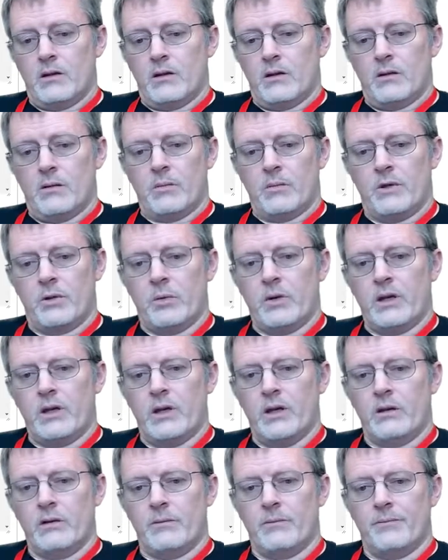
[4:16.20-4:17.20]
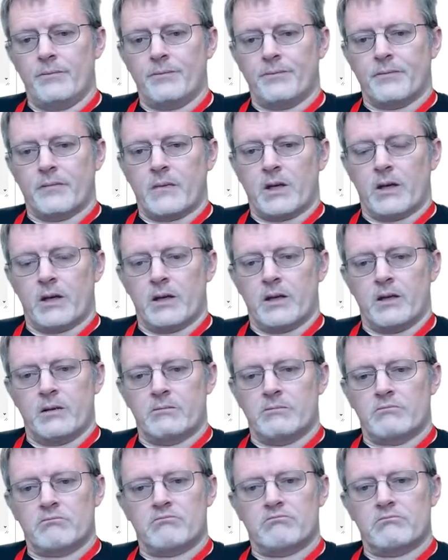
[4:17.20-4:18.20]
between
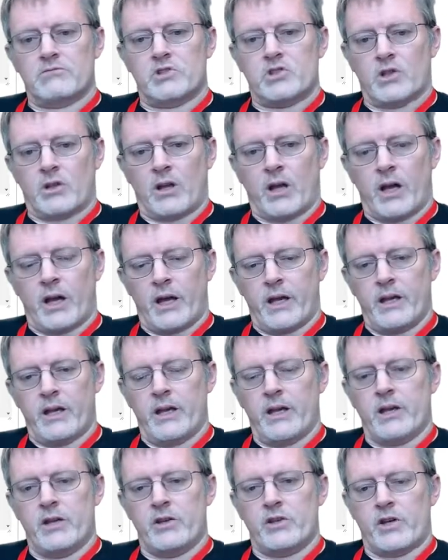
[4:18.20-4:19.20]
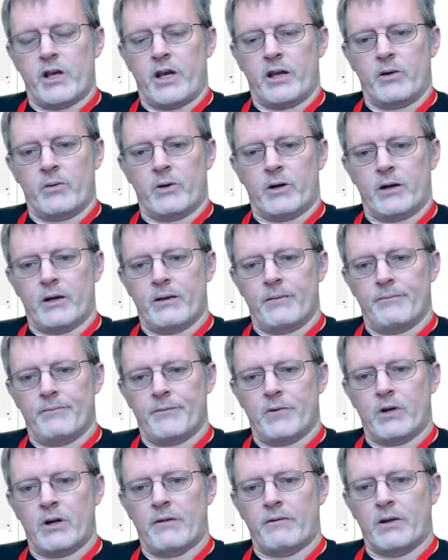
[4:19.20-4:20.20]
July and January.
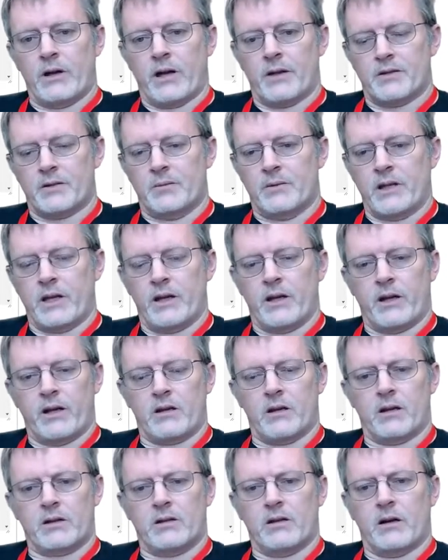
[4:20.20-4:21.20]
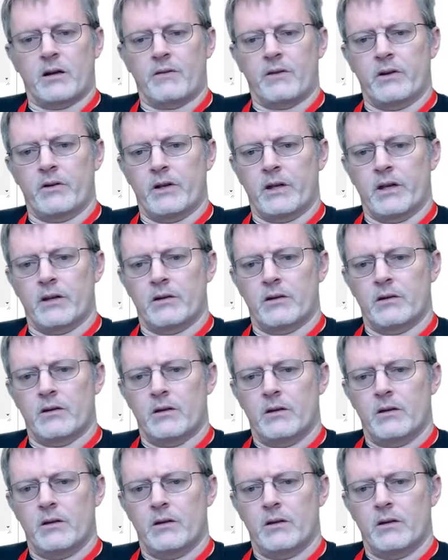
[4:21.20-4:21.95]
Here I've got some data I collected off the internet